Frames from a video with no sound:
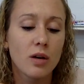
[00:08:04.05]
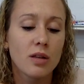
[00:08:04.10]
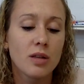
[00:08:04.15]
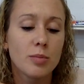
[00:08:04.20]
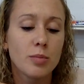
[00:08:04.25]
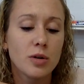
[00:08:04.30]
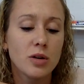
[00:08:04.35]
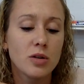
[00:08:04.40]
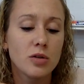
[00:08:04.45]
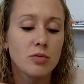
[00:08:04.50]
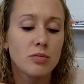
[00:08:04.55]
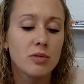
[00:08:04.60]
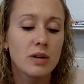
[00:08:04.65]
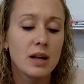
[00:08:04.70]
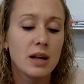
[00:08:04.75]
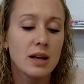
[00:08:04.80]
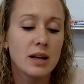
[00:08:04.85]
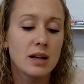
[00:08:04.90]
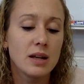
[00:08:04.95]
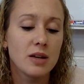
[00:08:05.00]
fourth. Put
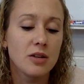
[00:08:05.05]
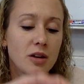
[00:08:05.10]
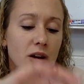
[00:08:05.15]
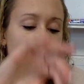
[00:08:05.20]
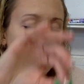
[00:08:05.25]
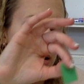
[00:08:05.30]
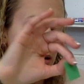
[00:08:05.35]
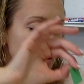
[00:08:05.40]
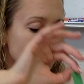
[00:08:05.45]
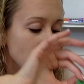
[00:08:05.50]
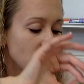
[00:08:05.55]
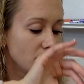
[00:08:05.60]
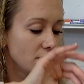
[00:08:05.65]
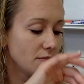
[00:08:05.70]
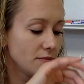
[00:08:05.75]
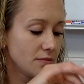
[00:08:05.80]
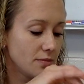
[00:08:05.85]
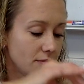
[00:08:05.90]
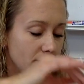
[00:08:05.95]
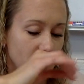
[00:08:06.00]
green in your
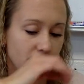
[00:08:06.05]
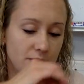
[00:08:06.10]
hand.